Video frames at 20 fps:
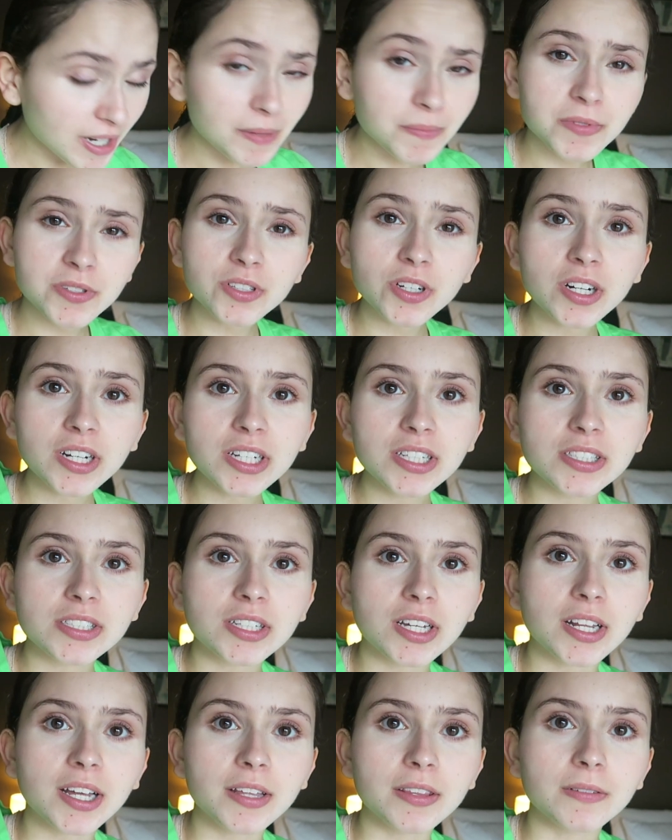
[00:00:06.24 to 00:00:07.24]
I'm sorry I
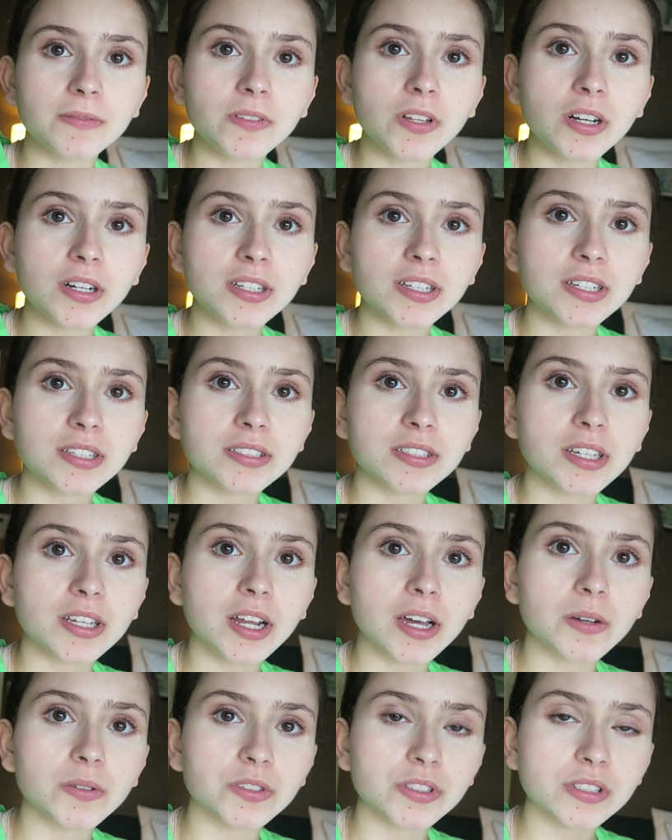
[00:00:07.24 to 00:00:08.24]
did not add the vlog last
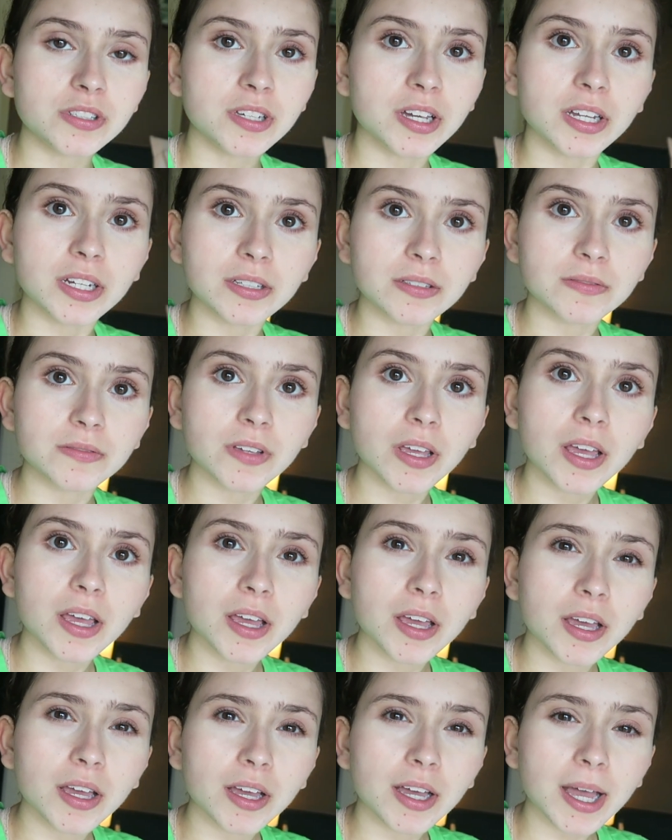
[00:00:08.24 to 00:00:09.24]
night. I was just kind of
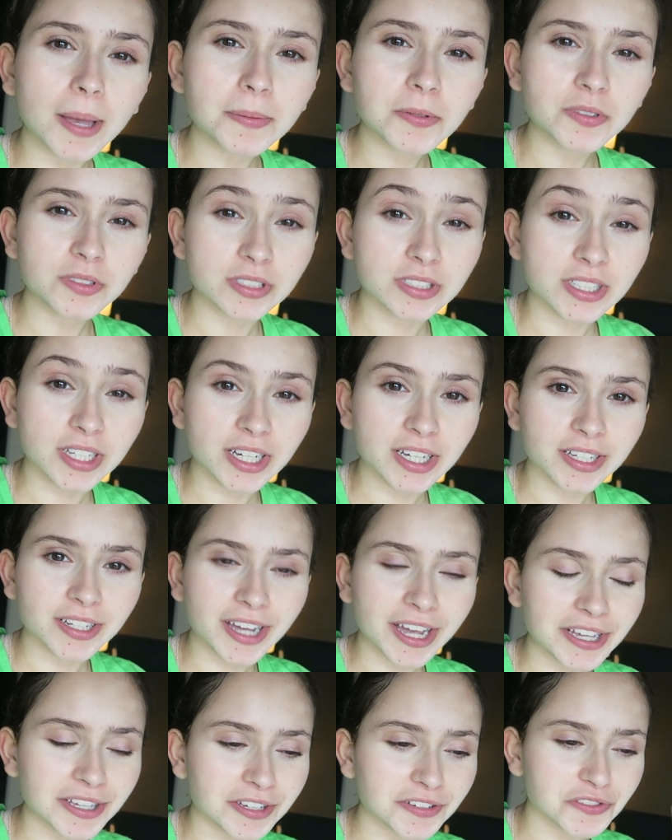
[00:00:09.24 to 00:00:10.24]
absolutely
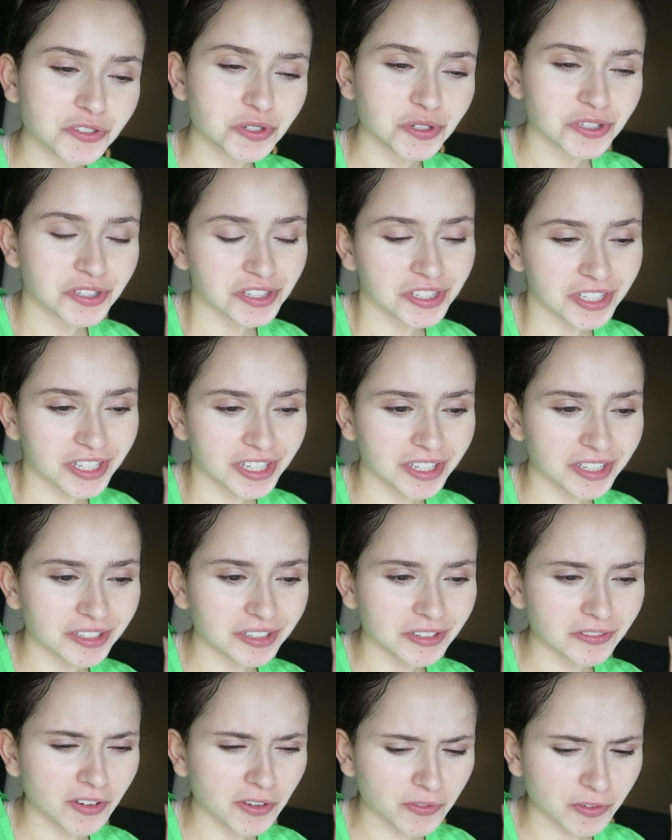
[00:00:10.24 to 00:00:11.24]
dead. As you can
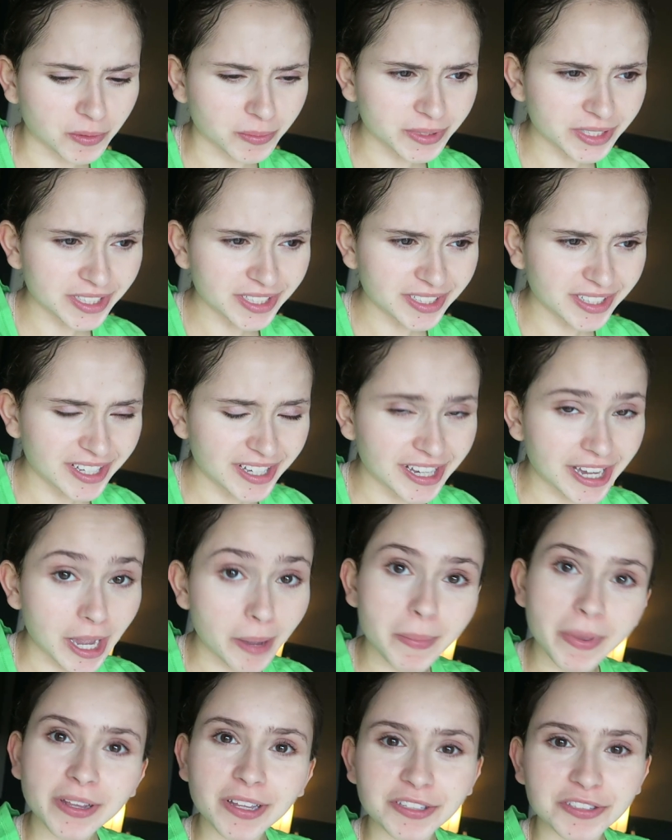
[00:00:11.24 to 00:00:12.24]
see, if I filmed it,
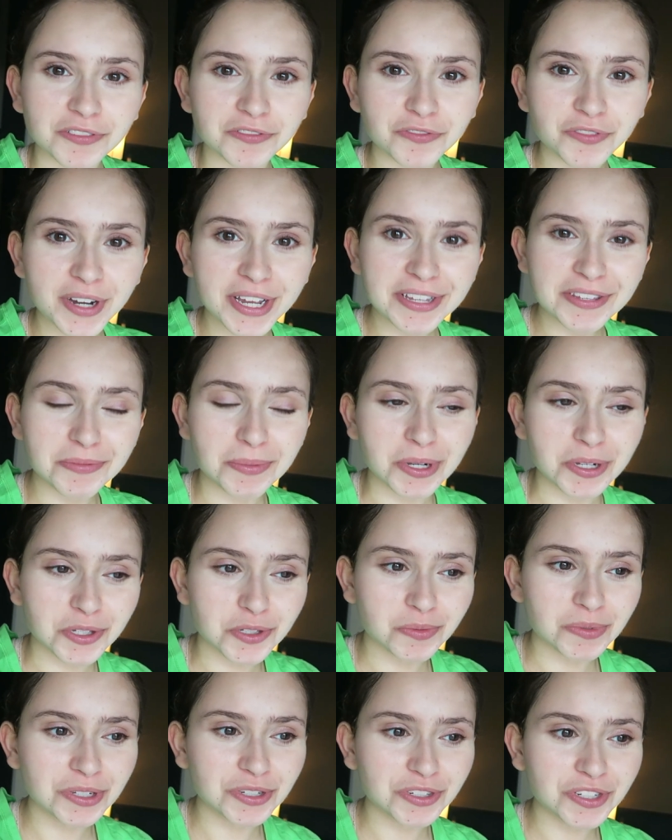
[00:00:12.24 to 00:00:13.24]
I met lots of friends, met a
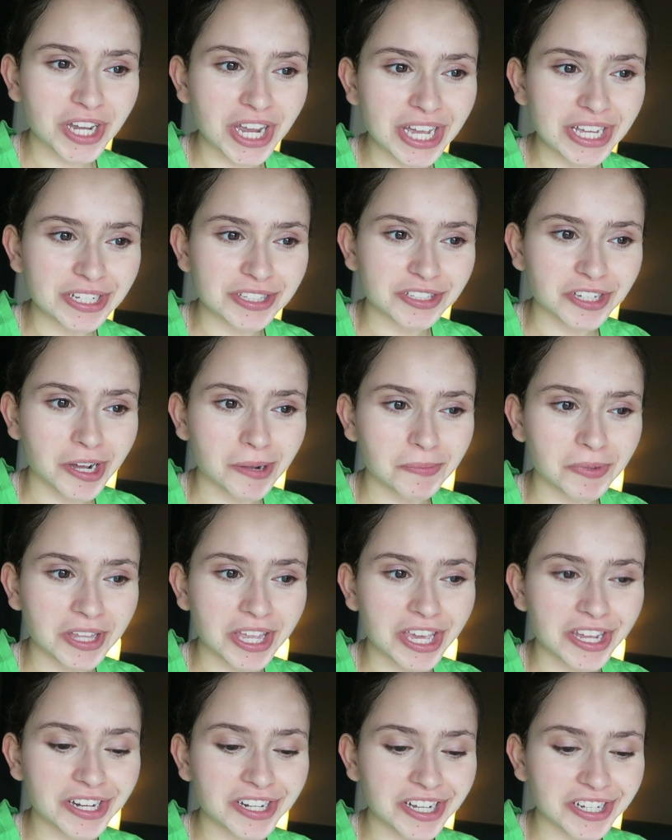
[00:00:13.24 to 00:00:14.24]
Swedish guy and his
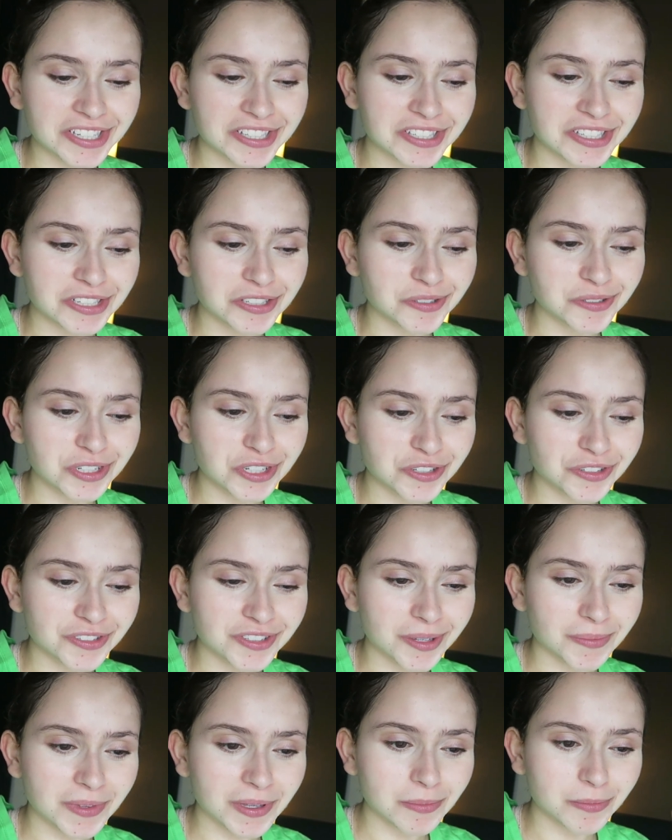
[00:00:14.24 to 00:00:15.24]
complicated ex-Indonesian
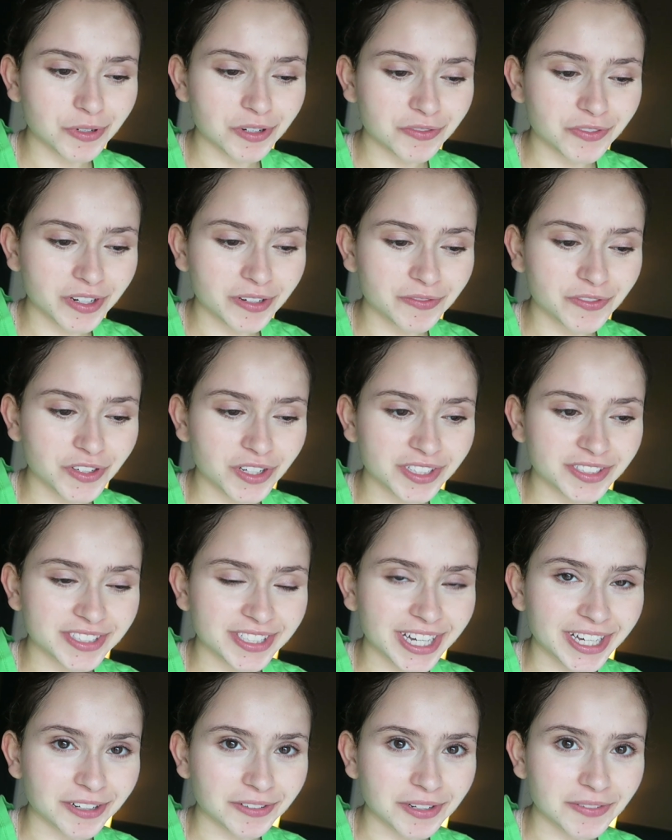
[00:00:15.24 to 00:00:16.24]
something boyfriend,
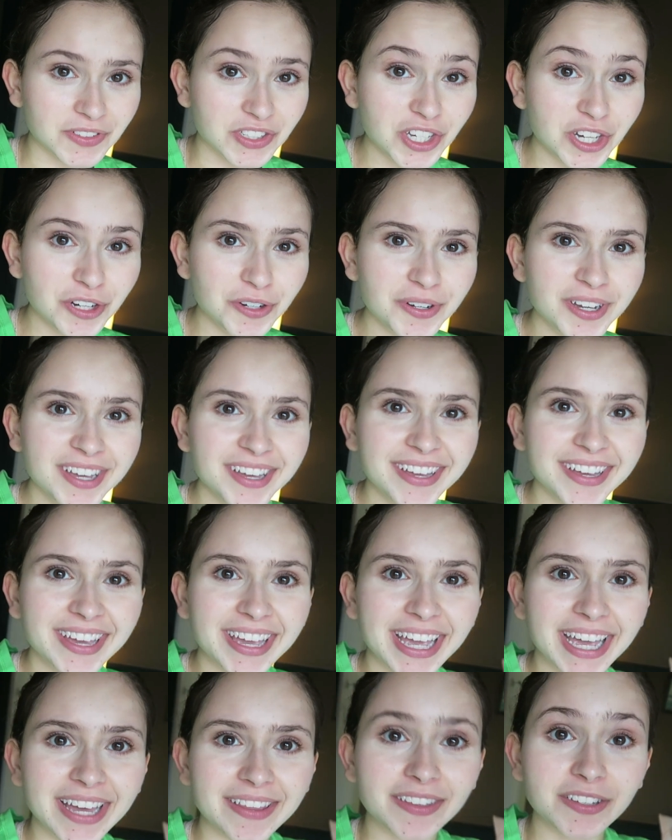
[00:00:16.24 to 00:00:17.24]
fiance, I don't even know,
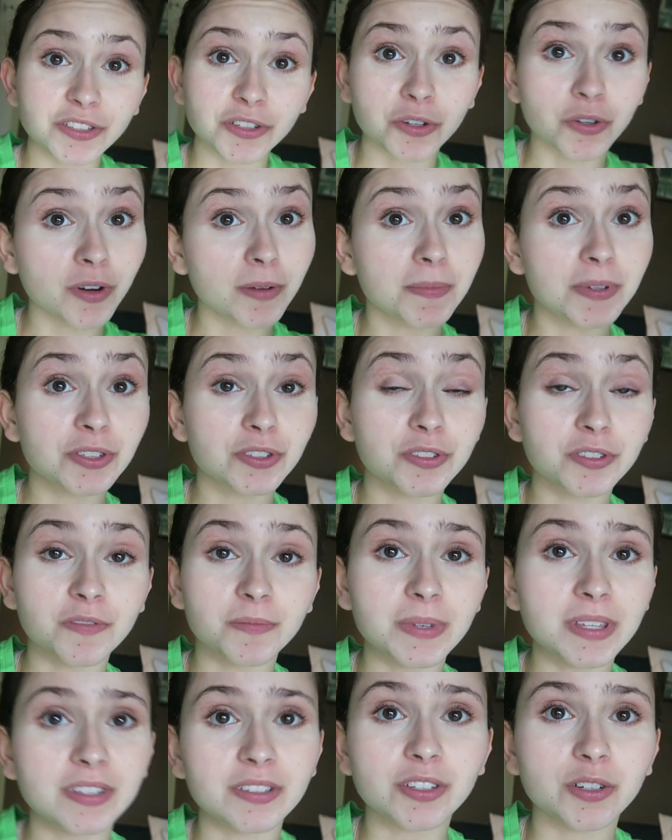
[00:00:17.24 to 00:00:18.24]
and they took great pictures
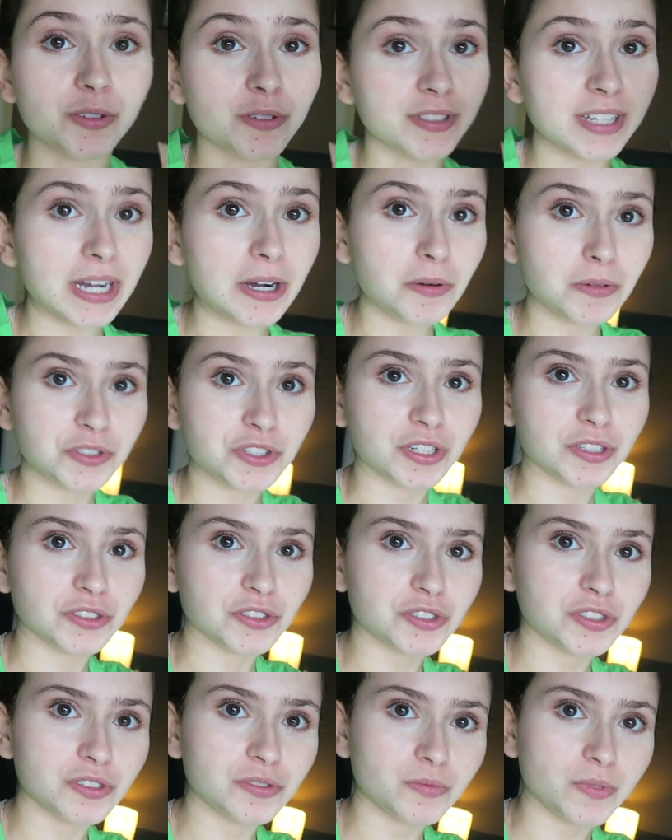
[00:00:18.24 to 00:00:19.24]
of me at the Tokyo Tower, which I'll
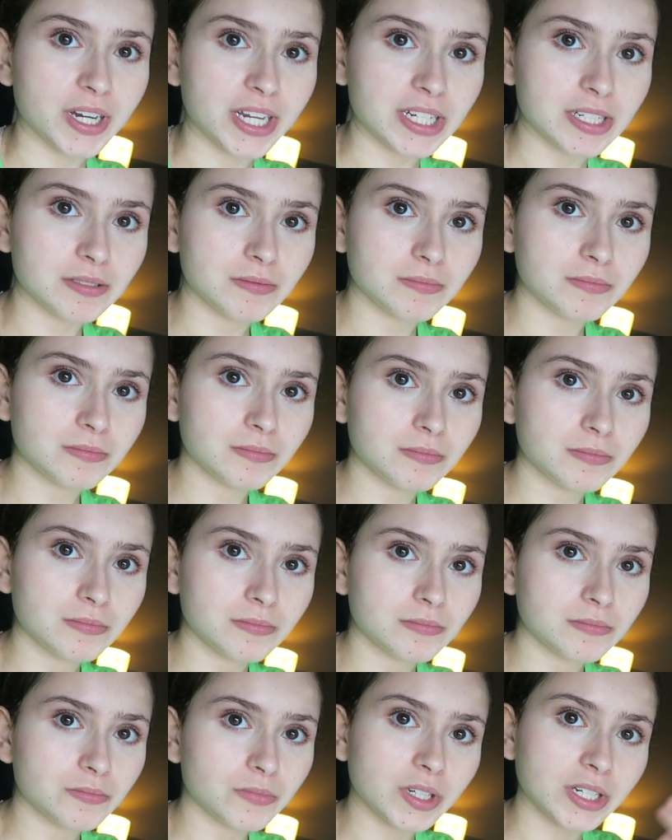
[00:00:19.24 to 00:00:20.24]
insert right
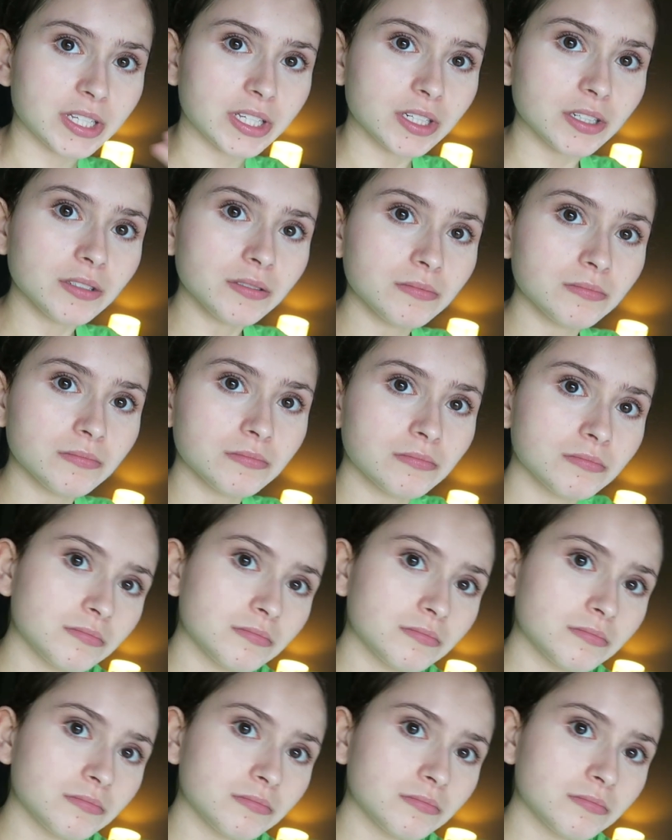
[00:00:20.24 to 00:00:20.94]
here,